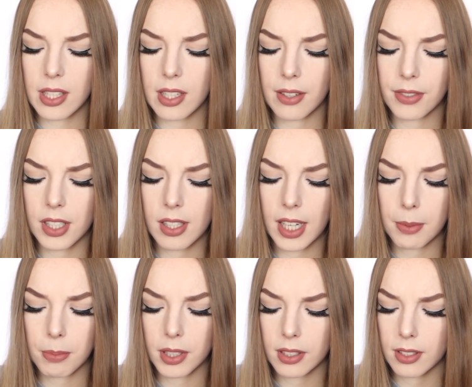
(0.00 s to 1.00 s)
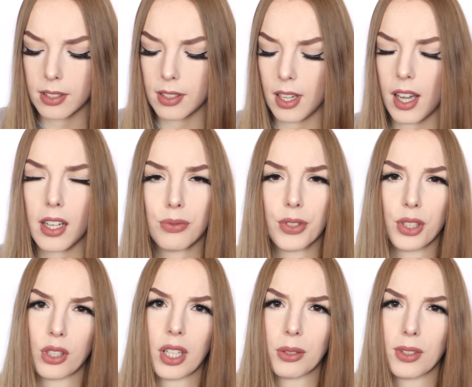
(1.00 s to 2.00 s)
stuff inside, but I
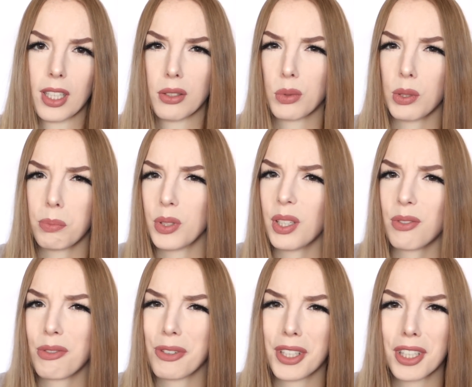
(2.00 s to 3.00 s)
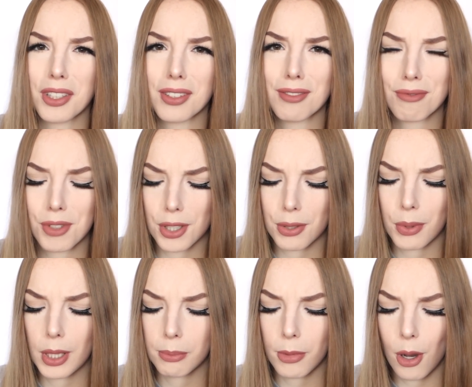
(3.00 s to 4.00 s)
figure out I will put everything in just
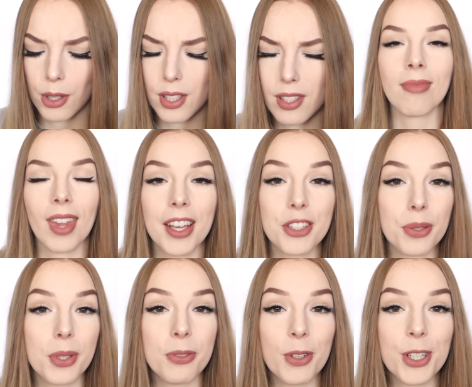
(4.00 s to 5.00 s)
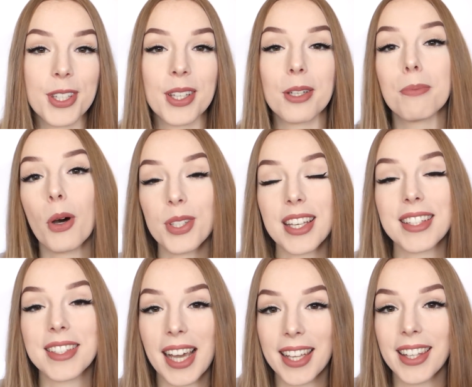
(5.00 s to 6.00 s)
one box. So the first and the most
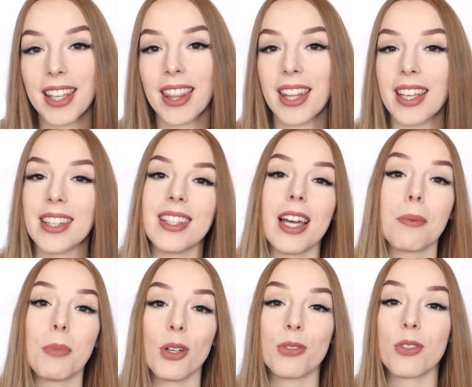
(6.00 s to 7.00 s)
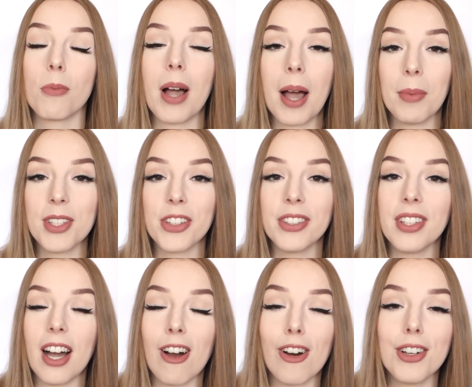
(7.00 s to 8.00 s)
exciting thing that I bought from
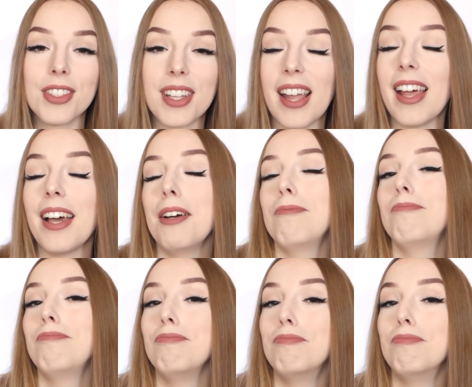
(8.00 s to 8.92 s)
Amazon are the